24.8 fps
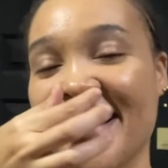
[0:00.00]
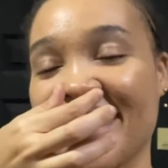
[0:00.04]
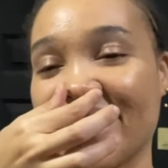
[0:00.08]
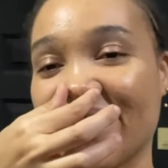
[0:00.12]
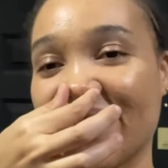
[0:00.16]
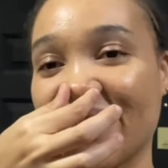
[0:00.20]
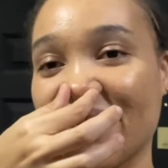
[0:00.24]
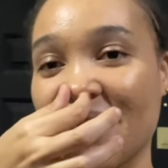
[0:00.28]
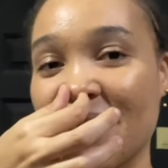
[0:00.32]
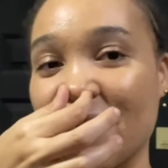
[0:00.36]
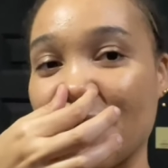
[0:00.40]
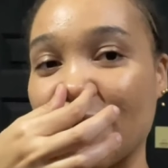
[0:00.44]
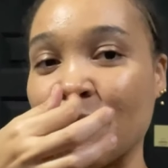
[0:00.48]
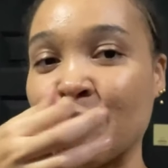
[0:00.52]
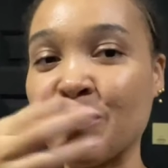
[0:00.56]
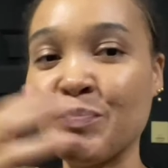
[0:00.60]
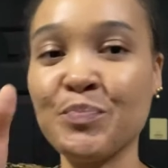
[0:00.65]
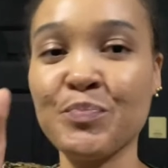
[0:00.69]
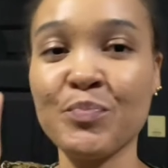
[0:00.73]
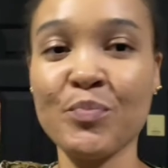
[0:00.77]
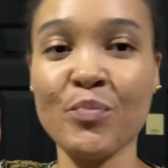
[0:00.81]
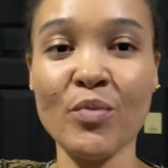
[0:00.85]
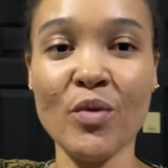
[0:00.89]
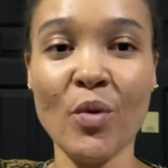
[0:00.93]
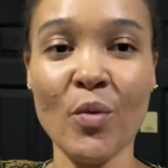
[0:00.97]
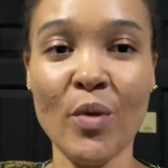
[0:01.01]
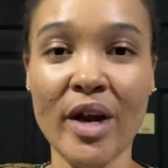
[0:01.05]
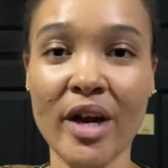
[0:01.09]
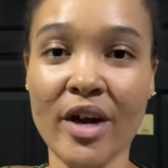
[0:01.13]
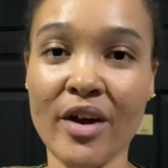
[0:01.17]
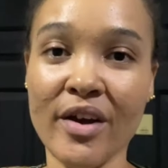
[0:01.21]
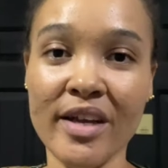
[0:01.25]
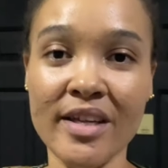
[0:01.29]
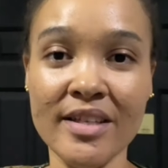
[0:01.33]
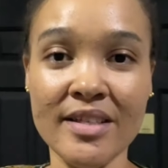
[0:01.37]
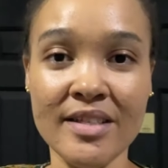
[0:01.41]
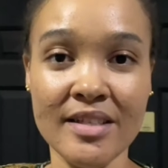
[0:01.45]
So we're
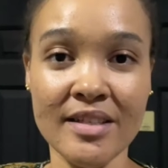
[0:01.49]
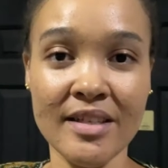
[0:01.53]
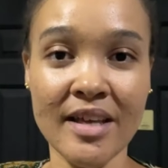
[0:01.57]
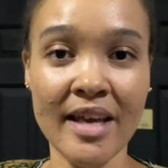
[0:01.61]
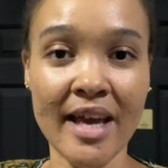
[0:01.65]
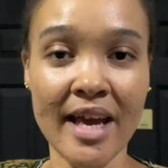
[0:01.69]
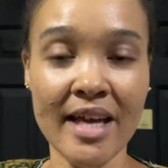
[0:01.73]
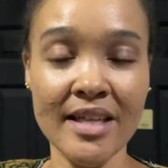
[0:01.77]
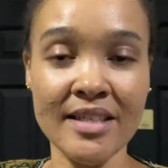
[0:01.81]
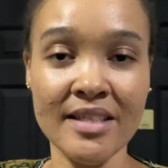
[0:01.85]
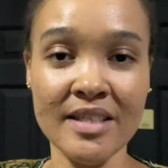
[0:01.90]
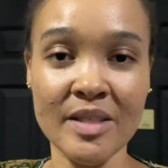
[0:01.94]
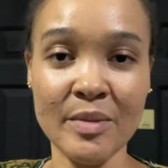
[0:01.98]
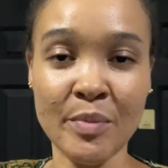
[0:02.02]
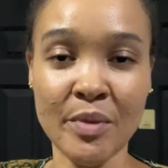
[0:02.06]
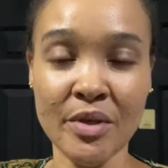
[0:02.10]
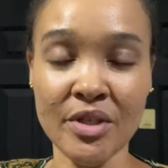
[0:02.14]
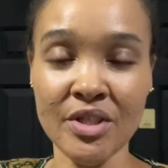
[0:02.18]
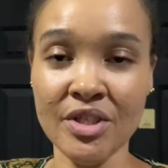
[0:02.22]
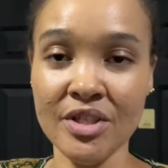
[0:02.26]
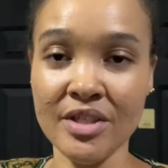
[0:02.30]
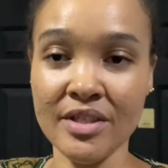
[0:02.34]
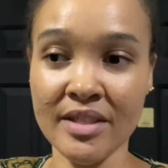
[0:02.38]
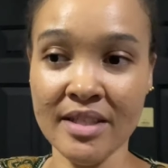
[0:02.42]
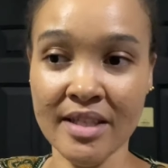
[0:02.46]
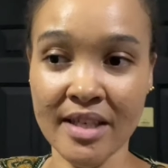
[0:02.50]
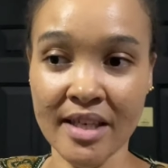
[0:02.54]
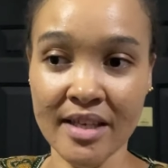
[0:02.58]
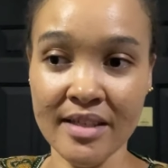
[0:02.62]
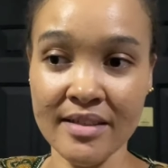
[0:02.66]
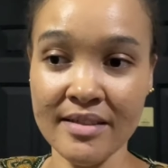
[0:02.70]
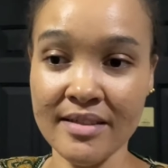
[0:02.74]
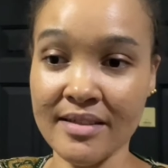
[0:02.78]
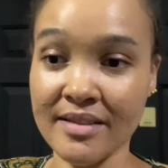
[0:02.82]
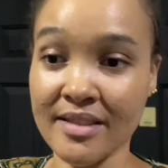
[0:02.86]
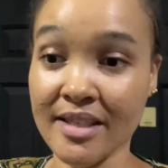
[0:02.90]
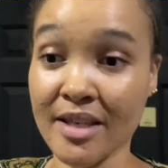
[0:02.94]
going to get his pictures taken
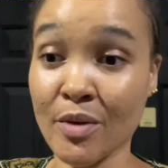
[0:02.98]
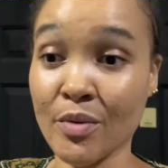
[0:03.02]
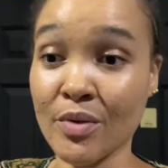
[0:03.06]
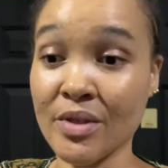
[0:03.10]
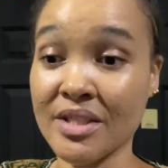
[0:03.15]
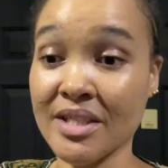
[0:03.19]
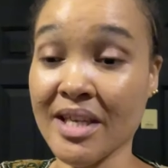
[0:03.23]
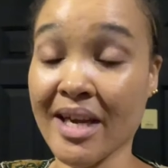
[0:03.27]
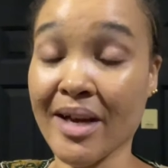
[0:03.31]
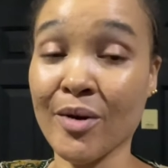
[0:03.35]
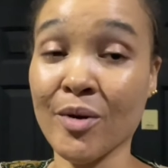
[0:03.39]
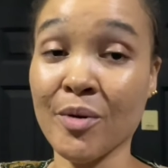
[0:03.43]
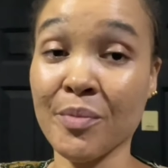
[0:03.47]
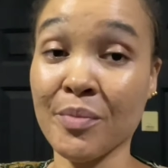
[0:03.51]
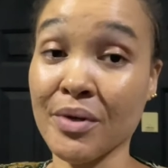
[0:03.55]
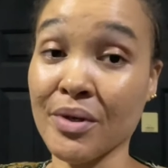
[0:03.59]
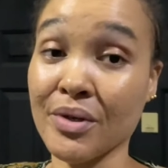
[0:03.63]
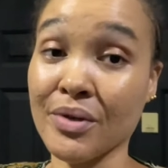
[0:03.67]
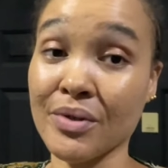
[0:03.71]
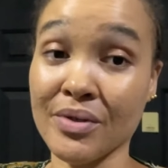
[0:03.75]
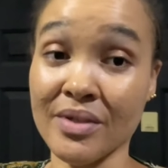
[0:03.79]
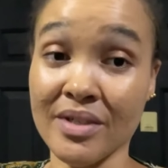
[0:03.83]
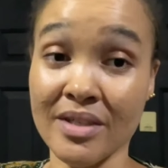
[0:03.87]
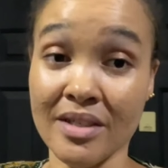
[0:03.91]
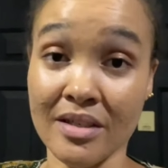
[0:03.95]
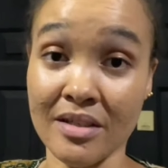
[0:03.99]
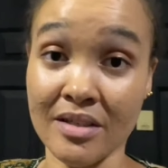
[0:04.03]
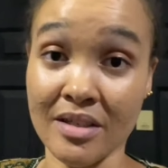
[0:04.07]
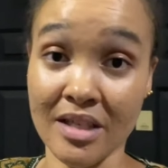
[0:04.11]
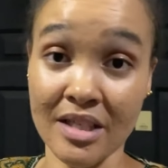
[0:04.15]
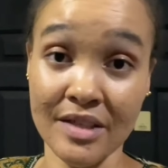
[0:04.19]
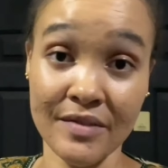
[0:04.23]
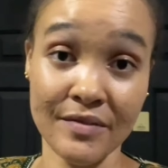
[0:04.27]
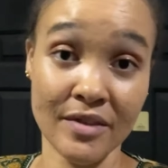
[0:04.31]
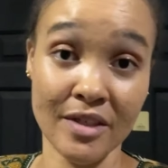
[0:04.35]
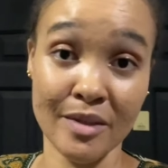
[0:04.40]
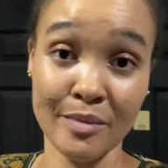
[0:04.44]
today, which I hope it goes
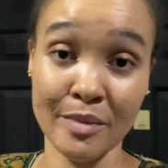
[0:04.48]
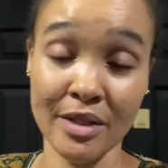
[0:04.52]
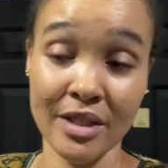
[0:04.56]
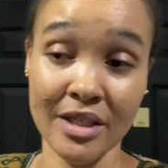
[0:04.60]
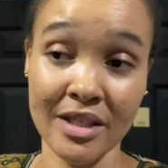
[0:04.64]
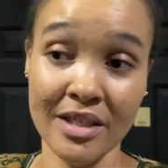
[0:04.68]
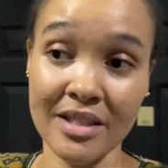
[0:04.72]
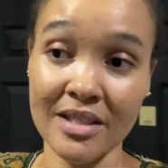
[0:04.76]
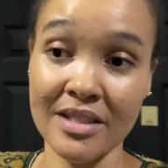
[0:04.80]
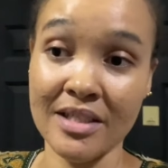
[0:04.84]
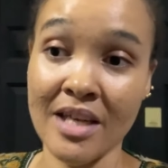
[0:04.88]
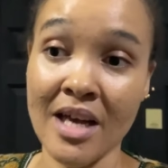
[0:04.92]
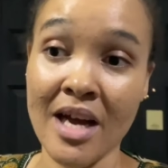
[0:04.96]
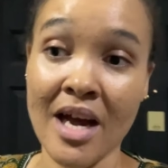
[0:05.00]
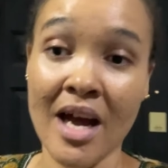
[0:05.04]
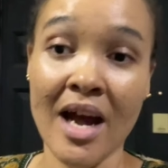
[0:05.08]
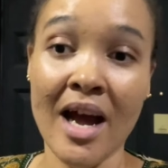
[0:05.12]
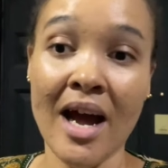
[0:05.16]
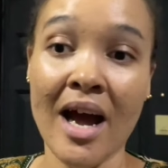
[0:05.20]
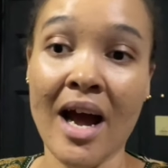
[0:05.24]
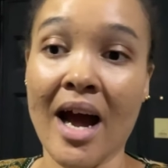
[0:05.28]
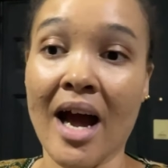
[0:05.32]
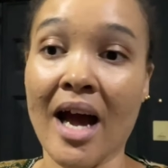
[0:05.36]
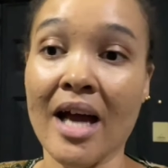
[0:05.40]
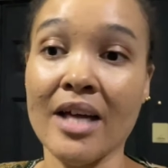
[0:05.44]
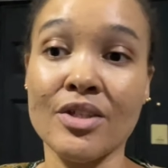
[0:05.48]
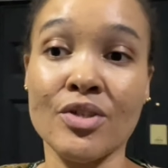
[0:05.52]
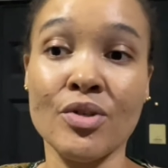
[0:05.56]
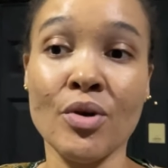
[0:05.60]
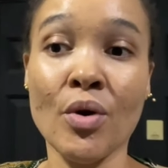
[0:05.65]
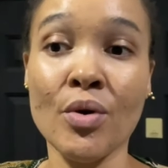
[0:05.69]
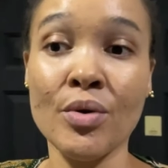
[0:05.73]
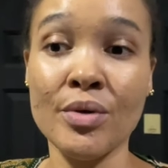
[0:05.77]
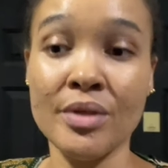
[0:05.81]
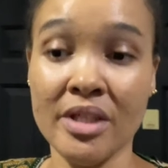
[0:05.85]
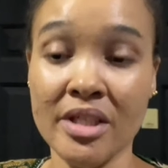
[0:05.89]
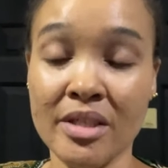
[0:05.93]
successfully, because I
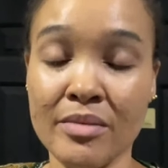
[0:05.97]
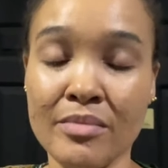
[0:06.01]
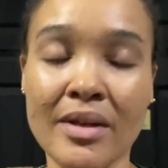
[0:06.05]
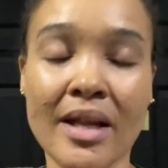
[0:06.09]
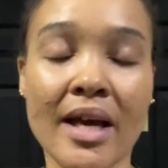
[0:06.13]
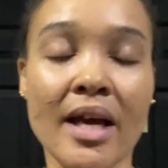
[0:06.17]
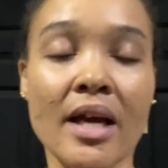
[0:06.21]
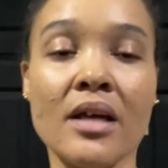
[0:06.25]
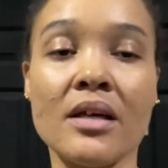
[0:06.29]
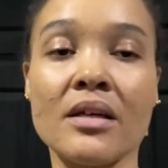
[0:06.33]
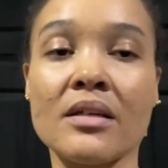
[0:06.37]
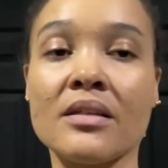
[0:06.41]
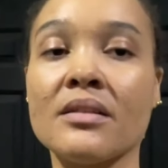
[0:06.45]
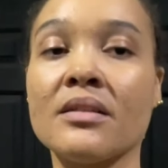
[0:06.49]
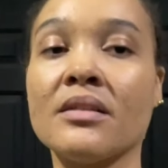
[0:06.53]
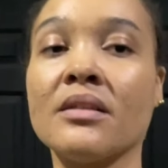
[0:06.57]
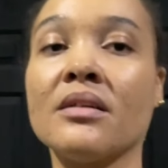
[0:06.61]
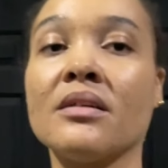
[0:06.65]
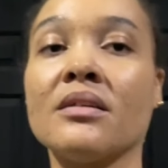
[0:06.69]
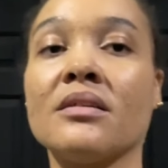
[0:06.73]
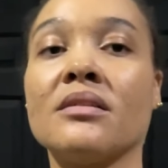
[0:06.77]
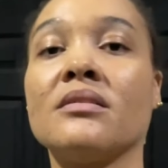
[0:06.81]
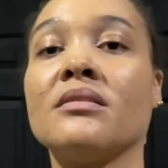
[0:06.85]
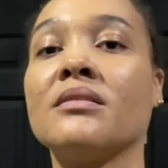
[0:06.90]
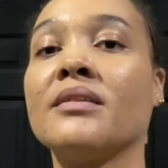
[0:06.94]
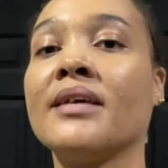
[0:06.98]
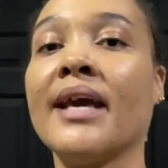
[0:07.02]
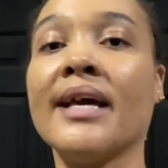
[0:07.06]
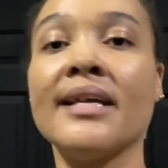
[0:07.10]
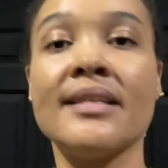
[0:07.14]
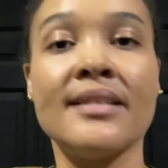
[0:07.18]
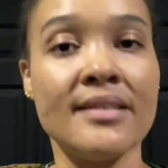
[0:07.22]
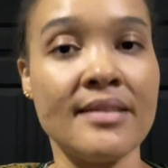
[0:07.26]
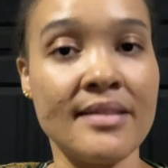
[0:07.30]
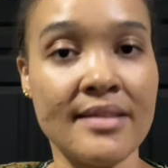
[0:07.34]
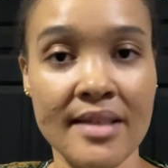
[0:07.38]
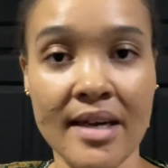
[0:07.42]
told him, like,
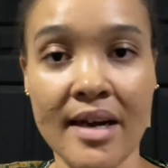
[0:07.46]
getting